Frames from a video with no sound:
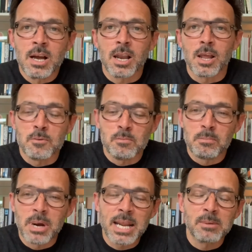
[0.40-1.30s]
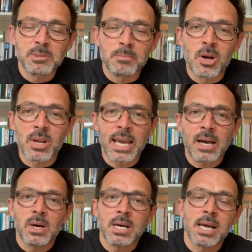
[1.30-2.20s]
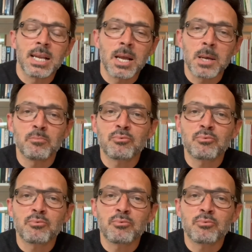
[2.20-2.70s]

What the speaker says: Hello, my name is Mark Gower and I'm